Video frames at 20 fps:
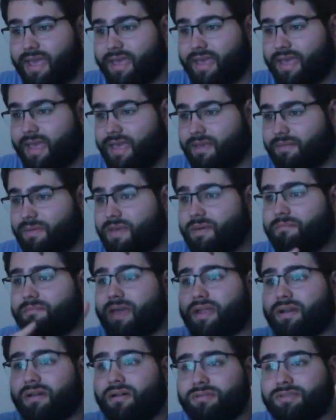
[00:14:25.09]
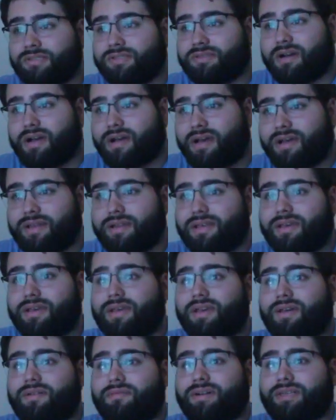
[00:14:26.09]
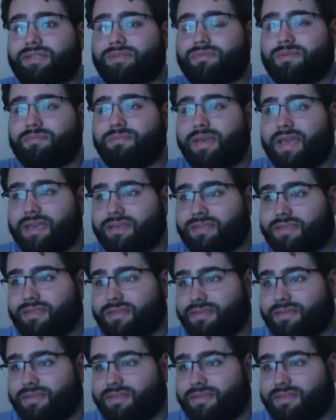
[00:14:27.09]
Hank Pym made Ultron, which would make